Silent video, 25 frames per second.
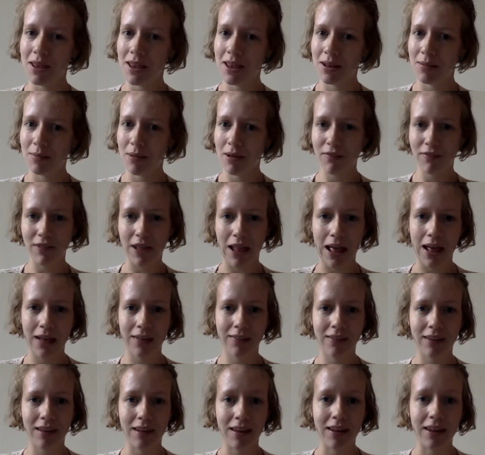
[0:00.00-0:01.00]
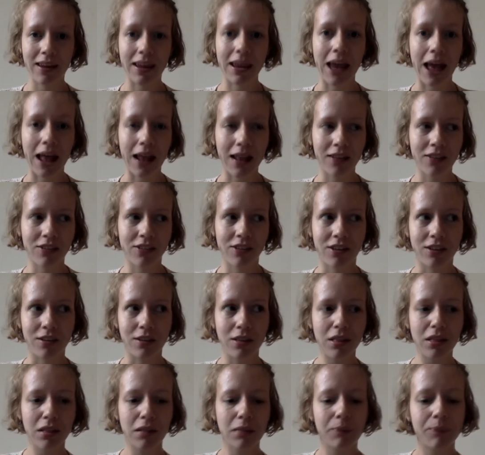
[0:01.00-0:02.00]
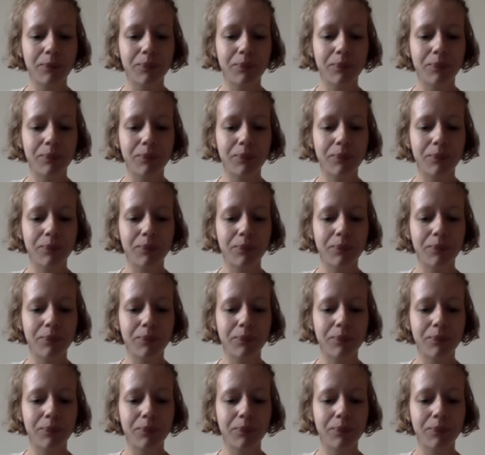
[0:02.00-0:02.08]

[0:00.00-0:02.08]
in my flat in Galashiels,